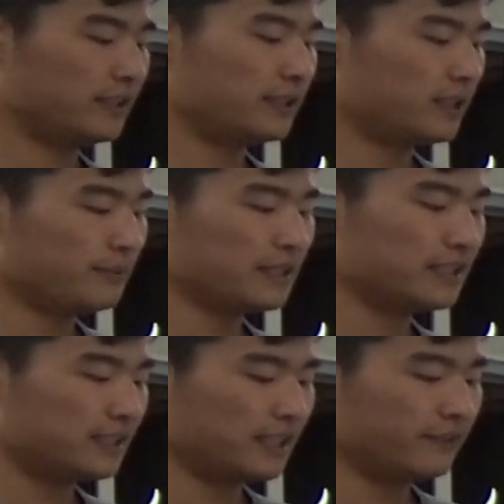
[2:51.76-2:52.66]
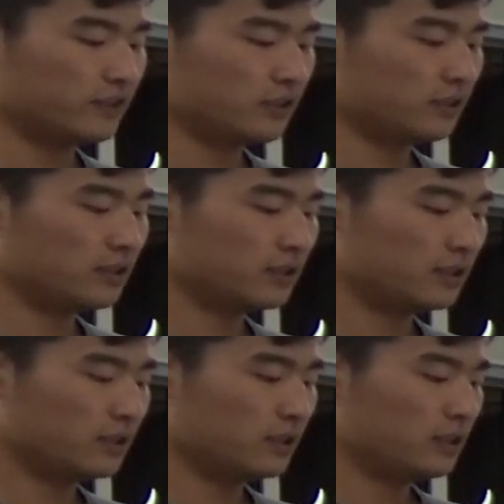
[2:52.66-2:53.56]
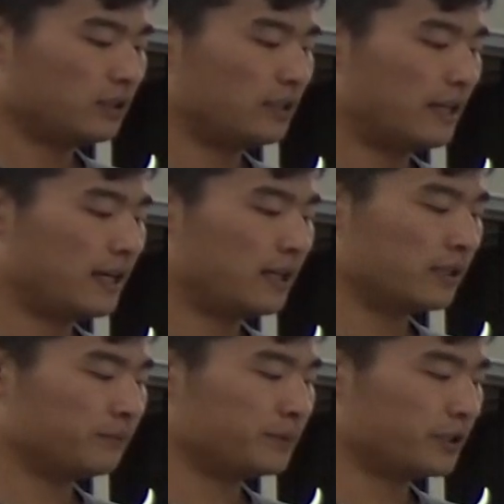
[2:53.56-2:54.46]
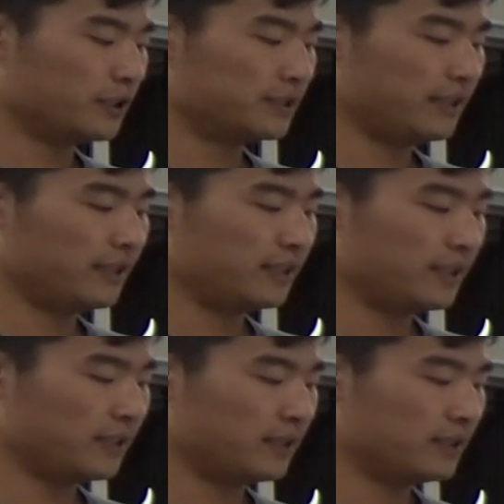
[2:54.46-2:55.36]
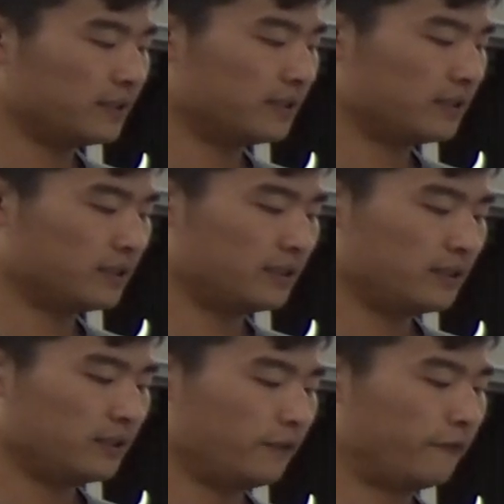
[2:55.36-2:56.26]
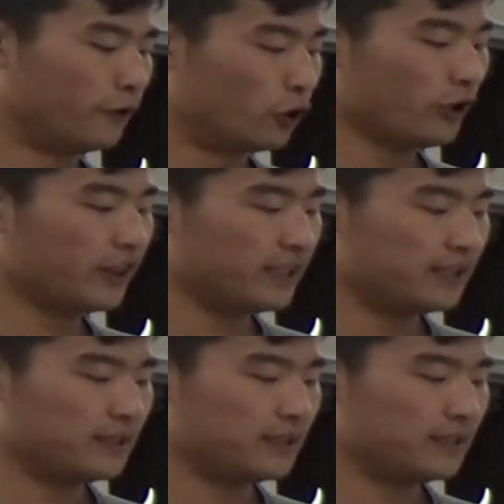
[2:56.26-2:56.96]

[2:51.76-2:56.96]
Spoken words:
atomic energy level. So it's in the 4th